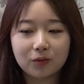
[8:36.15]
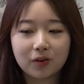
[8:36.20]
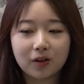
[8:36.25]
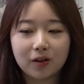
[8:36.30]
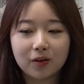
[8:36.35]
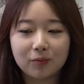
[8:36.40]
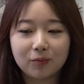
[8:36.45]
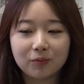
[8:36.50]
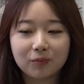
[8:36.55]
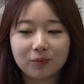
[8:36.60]

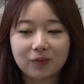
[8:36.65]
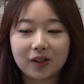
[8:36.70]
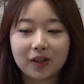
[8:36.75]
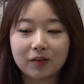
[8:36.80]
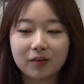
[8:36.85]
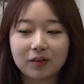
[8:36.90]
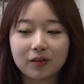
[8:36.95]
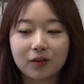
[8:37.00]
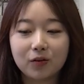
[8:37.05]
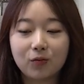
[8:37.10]

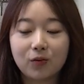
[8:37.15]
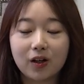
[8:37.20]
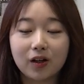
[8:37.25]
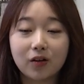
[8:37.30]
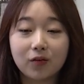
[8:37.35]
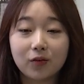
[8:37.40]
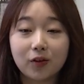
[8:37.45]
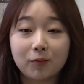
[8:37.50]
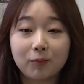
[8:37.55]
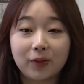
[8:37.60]
the one
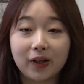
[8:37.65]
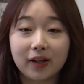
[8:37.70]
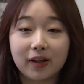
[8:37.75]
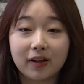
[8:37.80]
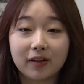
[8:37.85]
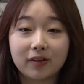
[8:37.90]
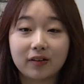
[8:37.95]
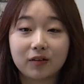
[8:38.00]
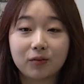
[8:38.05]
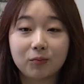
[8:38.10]
of the
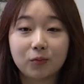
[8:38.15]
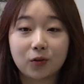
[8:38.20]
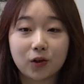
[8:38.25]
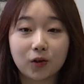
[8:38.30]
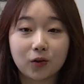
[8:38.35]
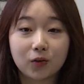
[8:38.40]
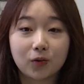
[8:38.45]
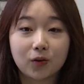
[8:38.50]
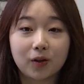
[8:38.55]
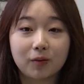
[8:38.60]
biggest
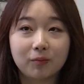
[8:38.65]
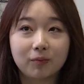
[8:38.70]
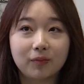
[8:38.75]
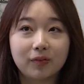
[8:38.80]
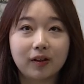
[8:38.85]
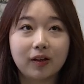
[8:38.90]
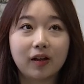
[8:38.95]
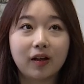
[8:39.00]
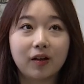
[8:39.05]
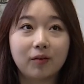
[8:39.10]
program